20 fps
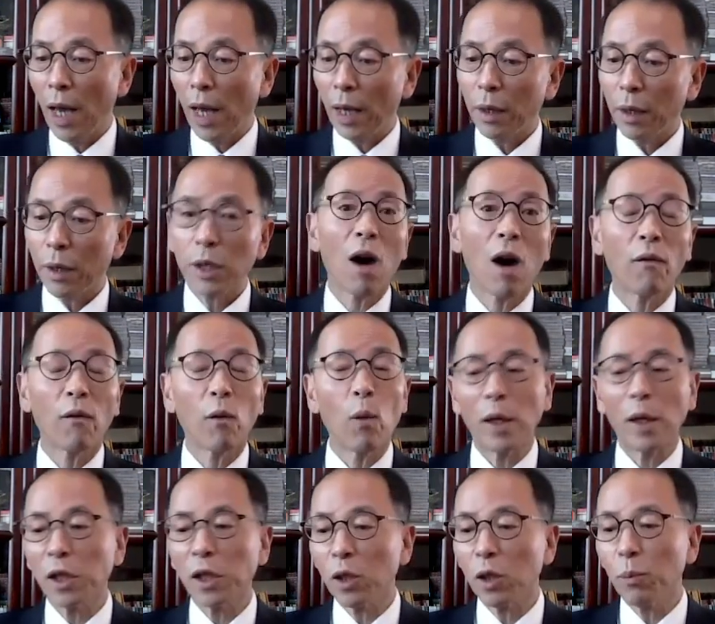and the
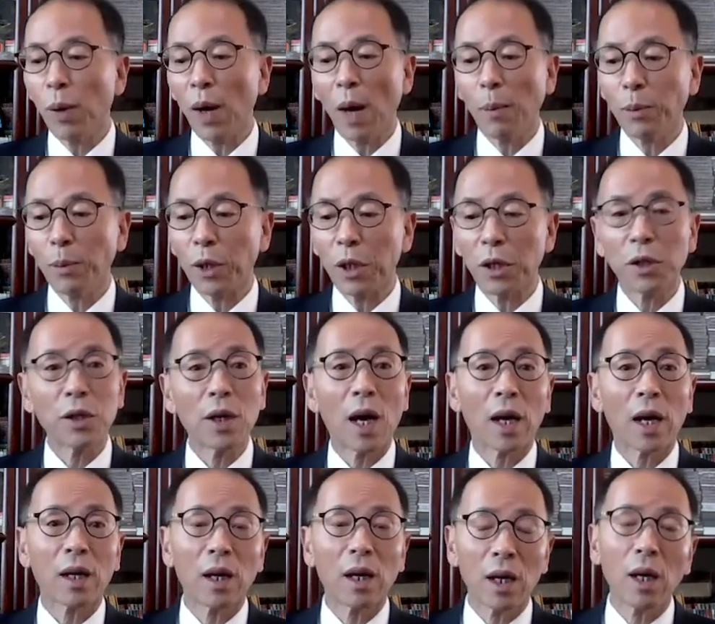stock of residential
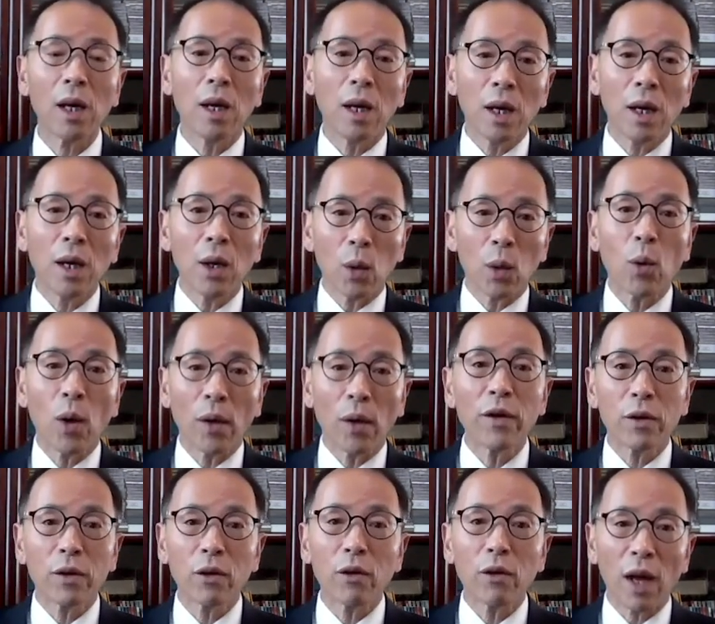properties like
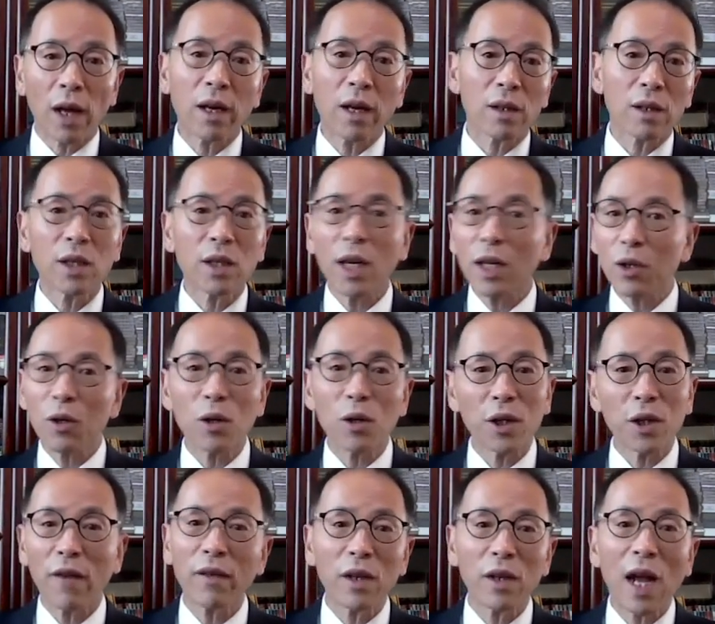equivalent to like
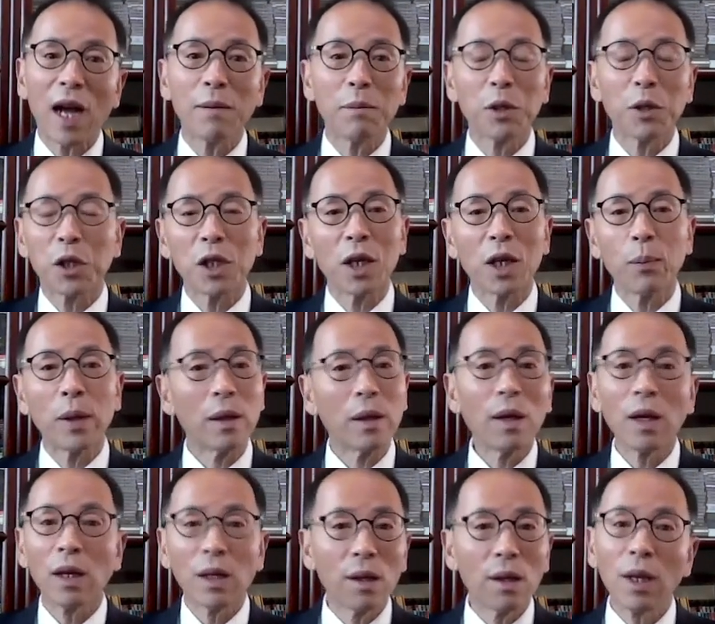6 or 7 times
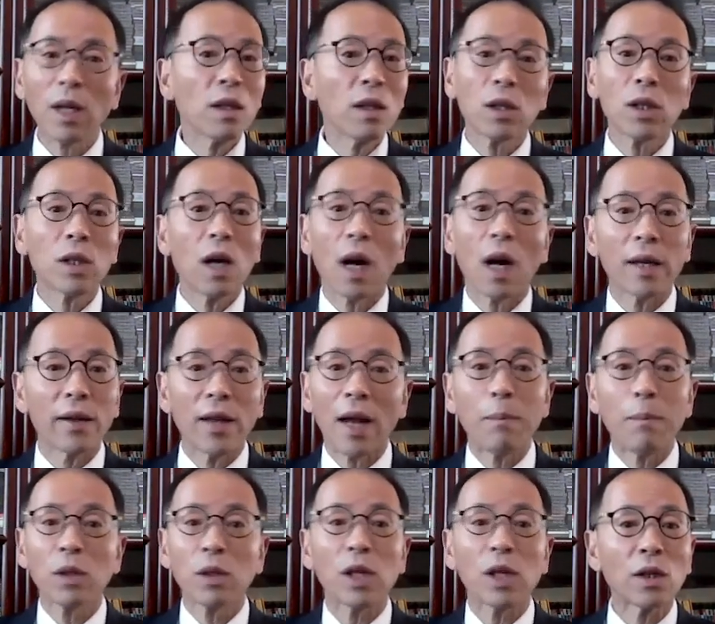GDP. These are
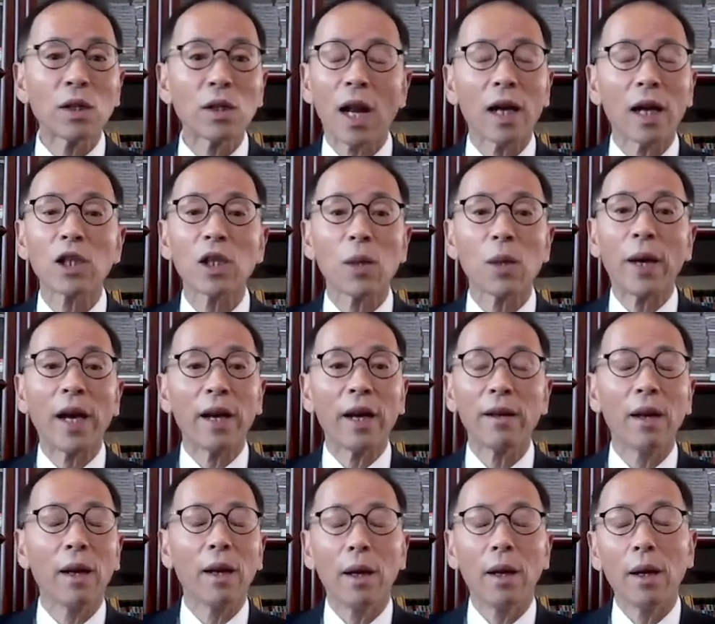like numbers just like
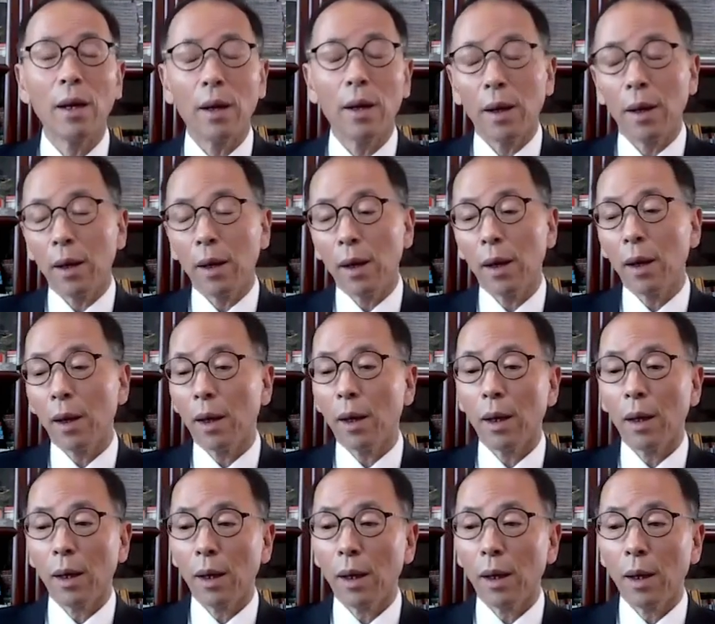Japan
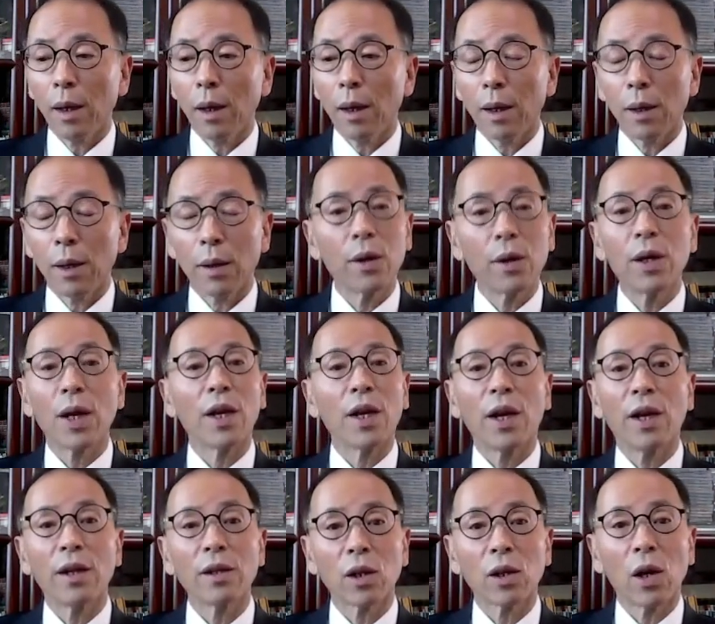
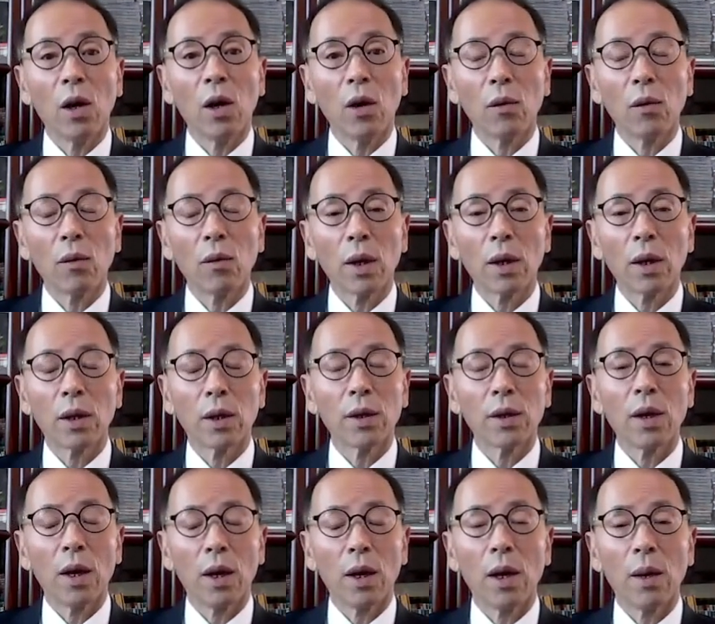30 years ago
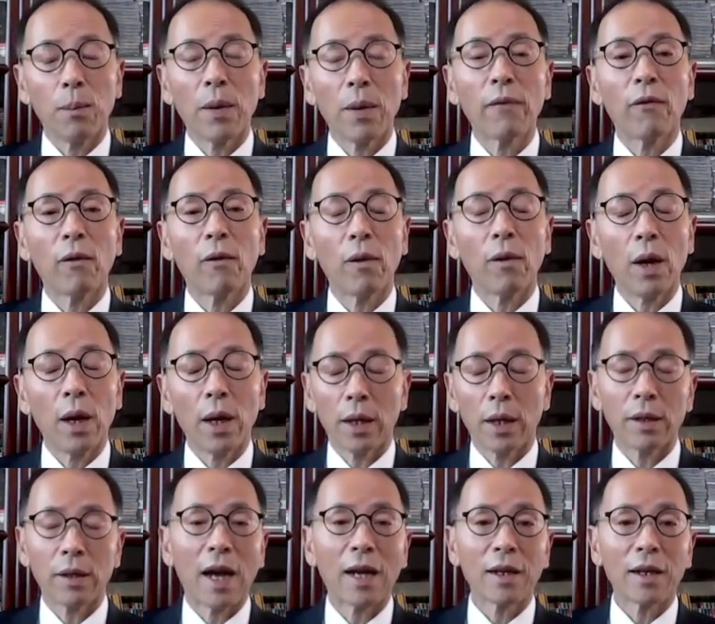before
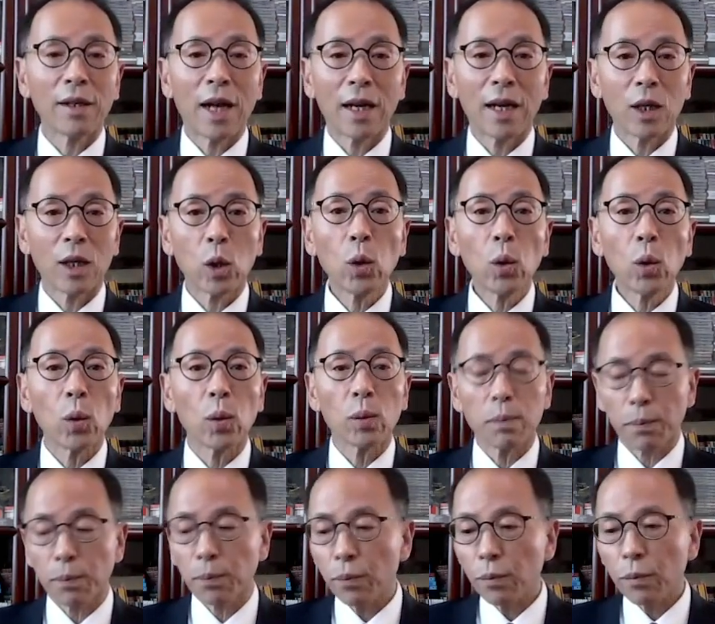in 1992.